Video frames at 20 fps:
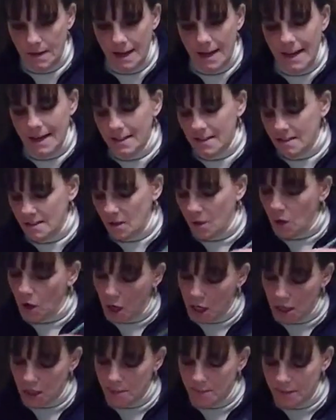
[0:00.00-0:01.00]
It's so
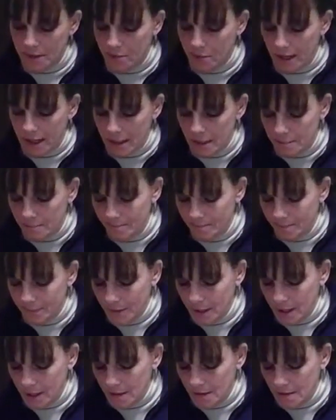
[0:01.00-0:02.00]
hard to be random
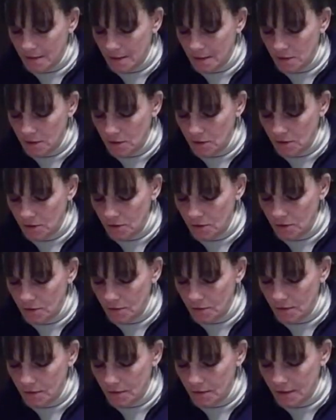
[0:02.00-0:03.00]
because
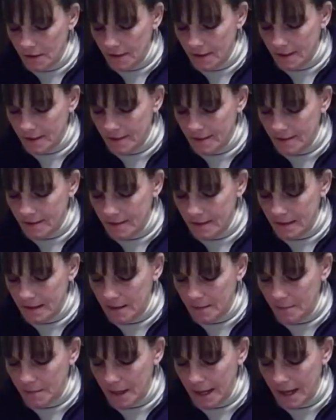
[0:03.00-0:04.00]
you start to see a
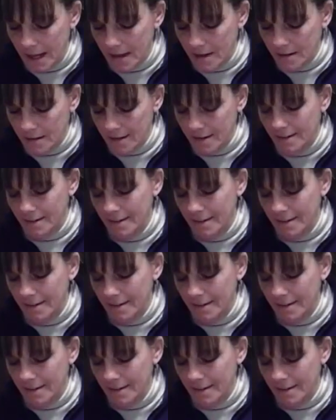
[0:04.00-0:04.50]
pattern.